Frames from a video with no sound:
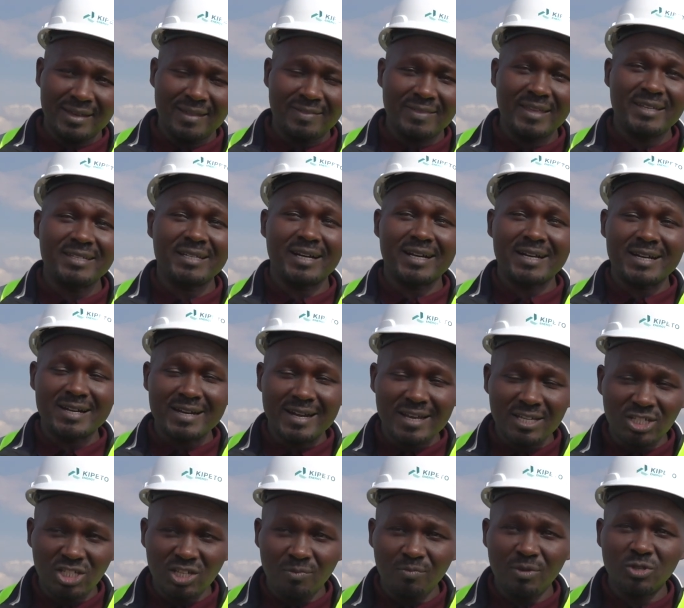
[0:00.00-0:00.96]
the
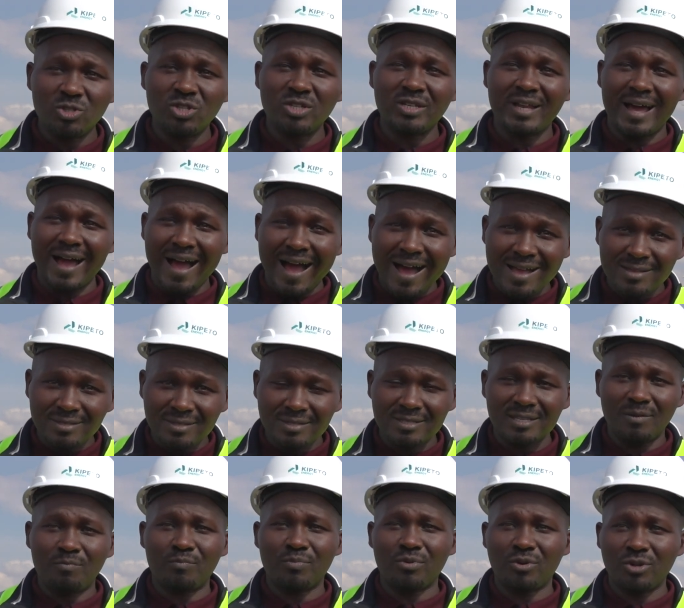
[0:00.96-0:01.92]
integration between us as
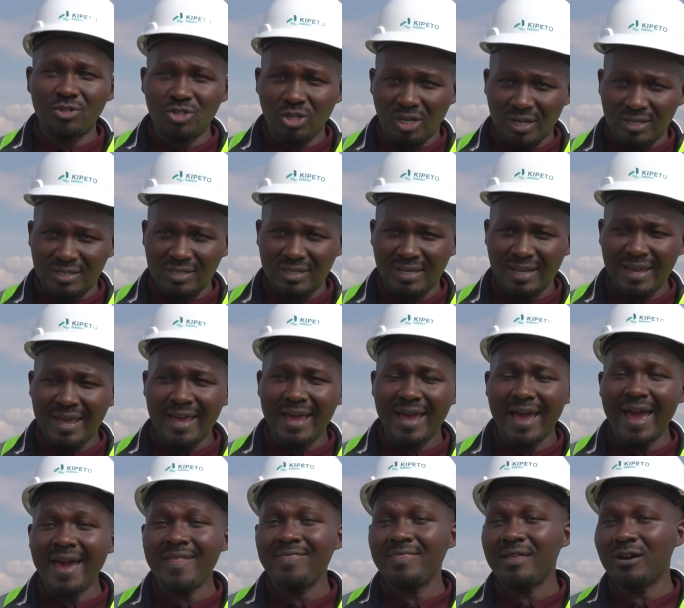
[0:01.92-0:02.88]
a project
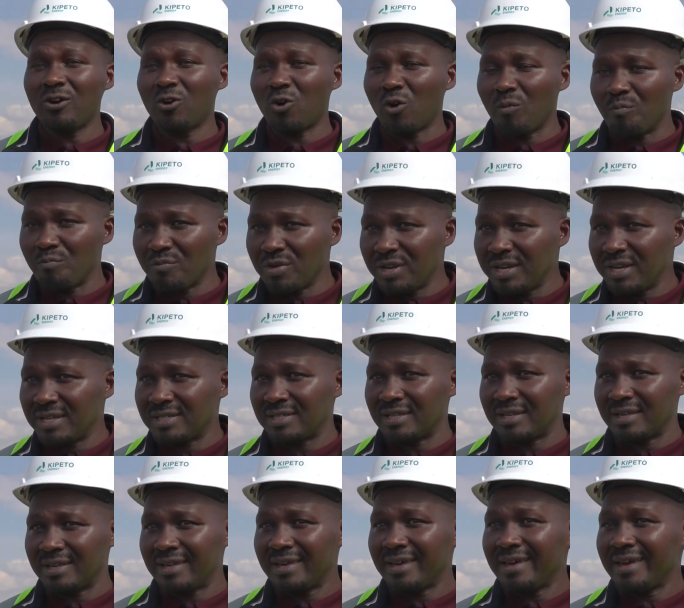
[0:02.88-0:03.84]
and the community
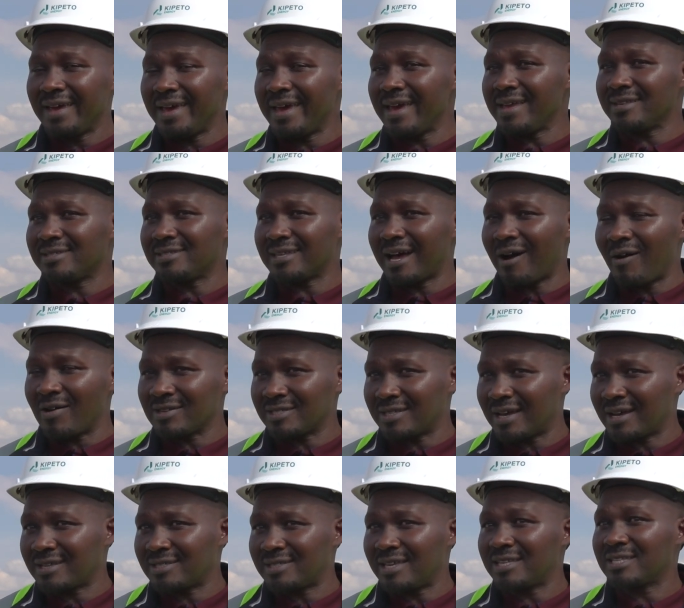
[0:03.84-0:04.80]
is our
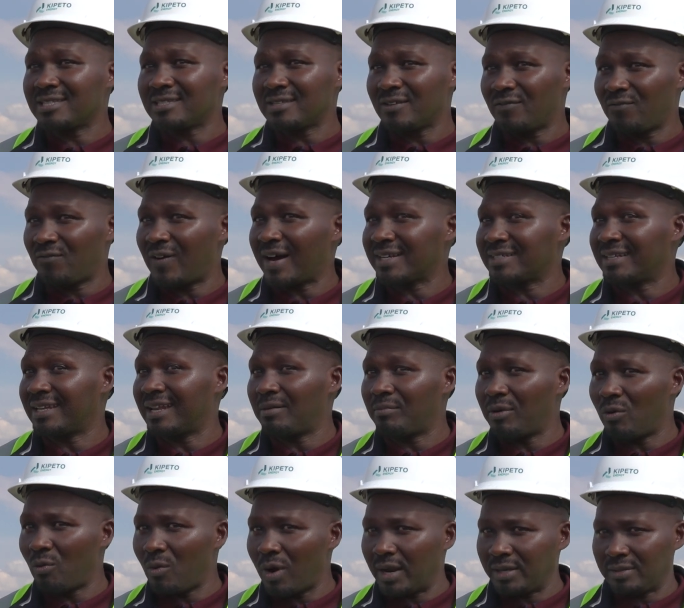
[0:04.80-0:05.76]
success factor
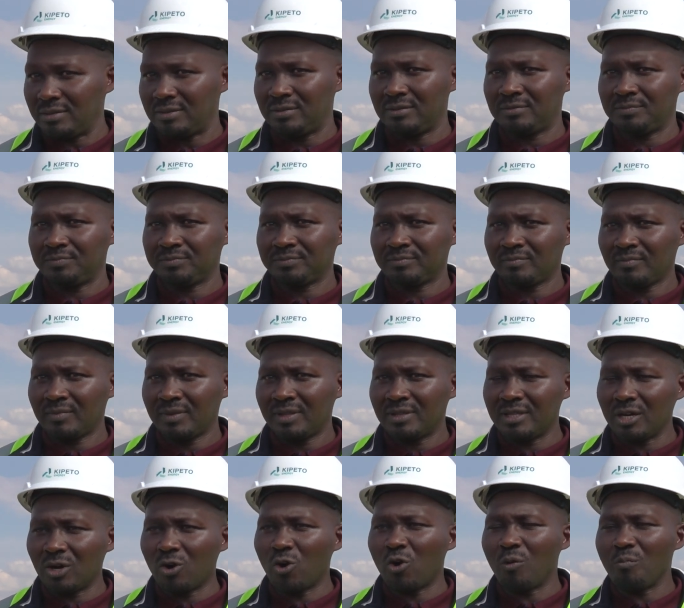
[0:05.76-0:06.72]
number one.
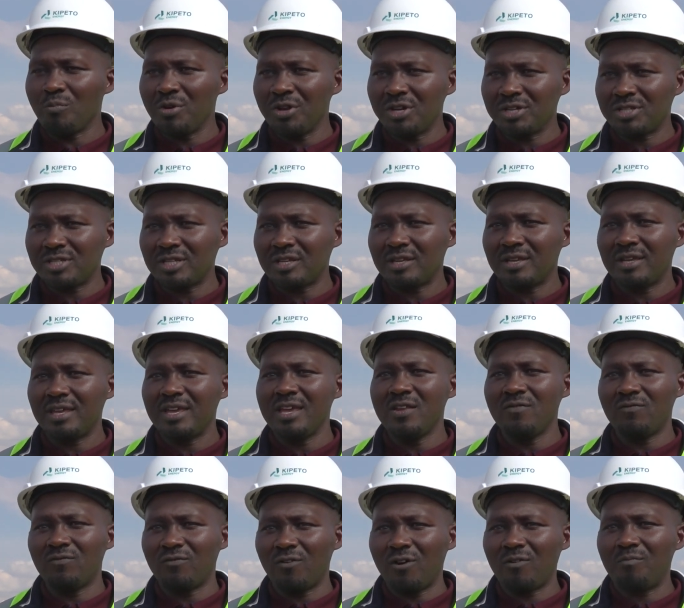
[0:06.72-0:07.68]
The community
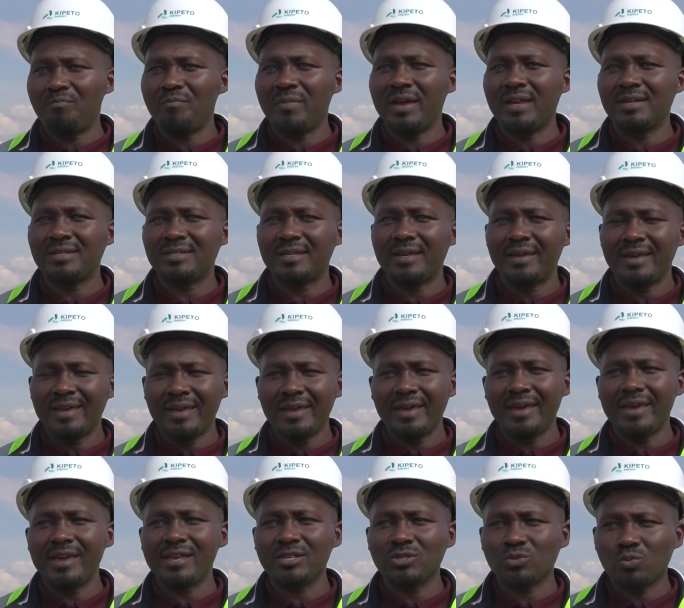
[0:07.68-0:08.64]
involvement
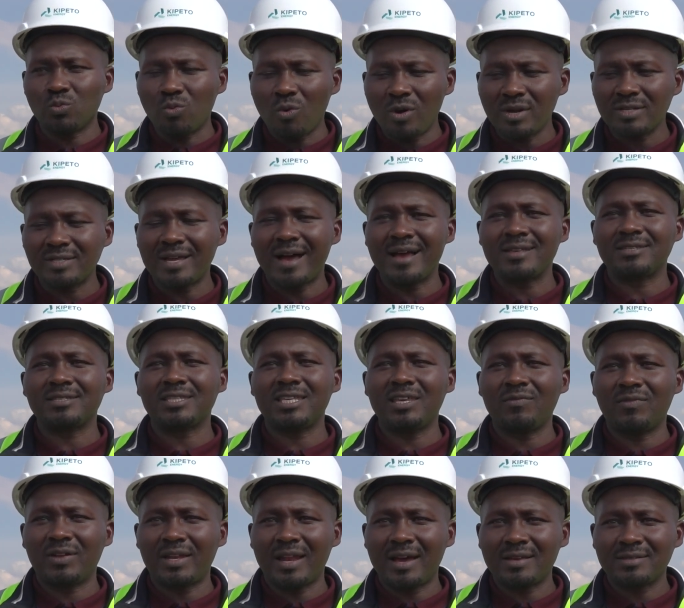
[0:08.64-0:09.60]
is what has
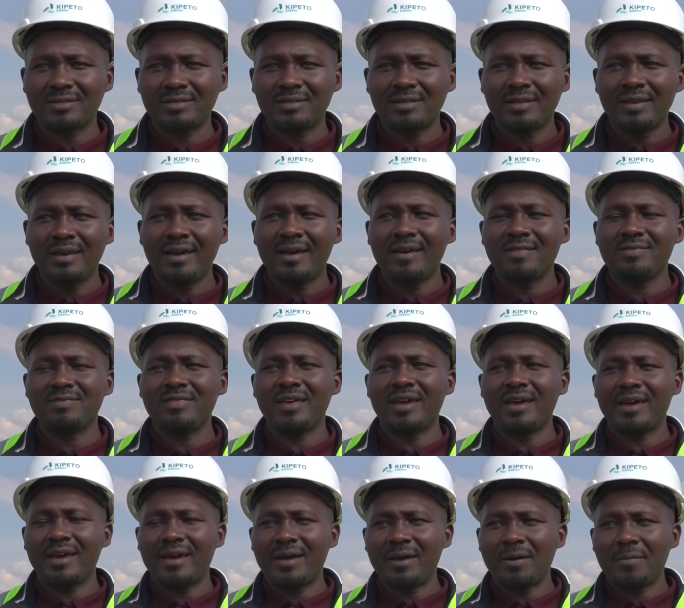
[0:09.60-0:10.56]
given us
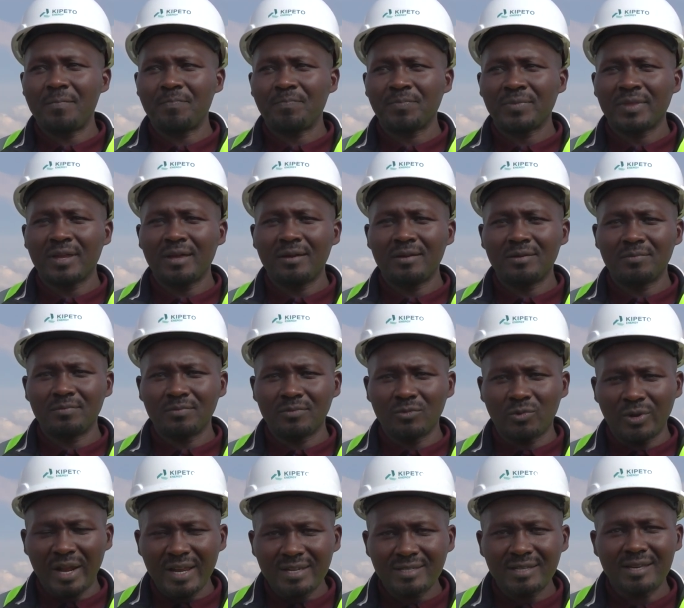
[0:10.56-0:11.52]
the
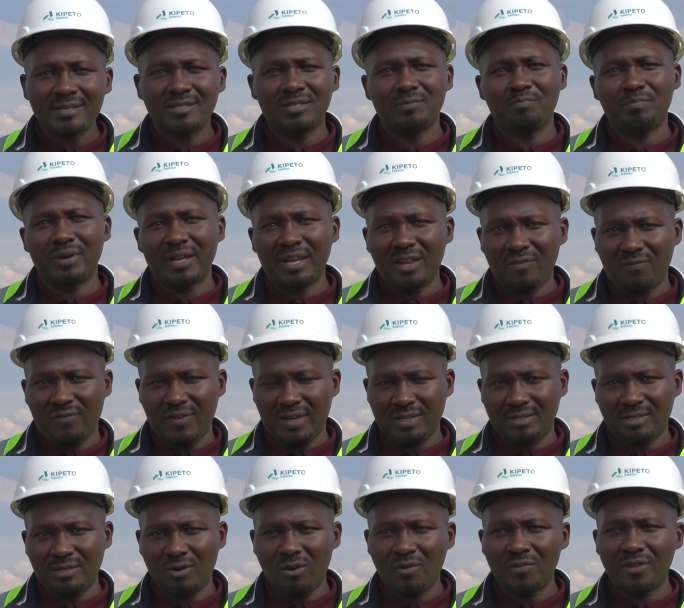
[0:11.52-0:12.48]
greatest
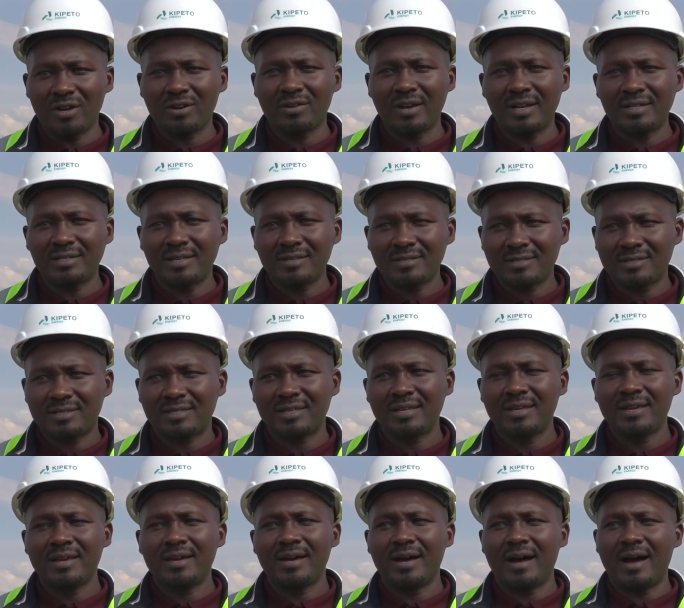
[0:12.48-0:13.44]
benefit, or the greatest
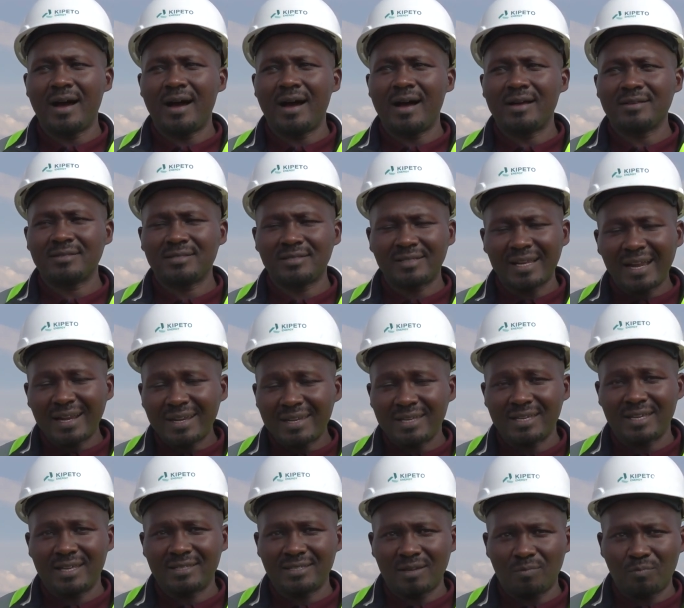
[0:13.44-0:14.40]

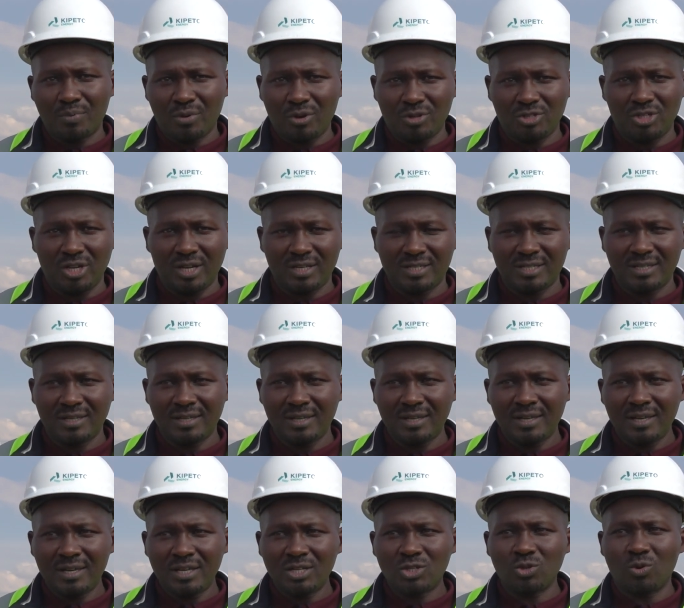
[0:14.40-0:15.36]
standing as a project
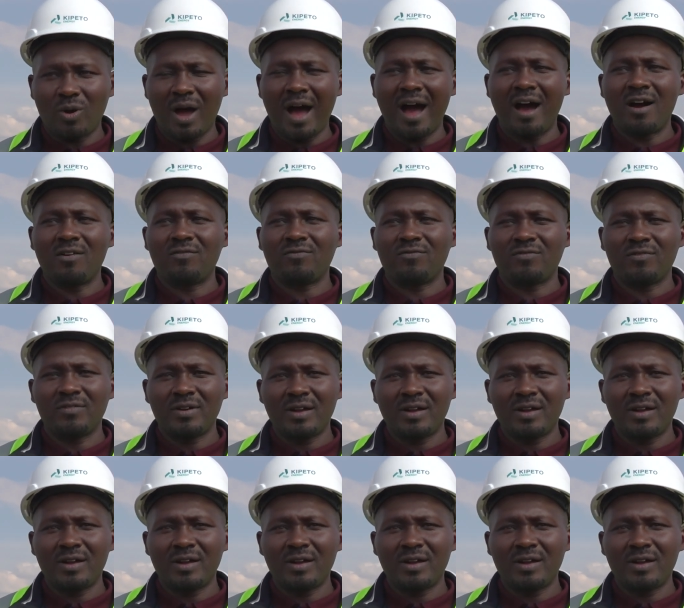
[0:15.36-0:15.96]
to have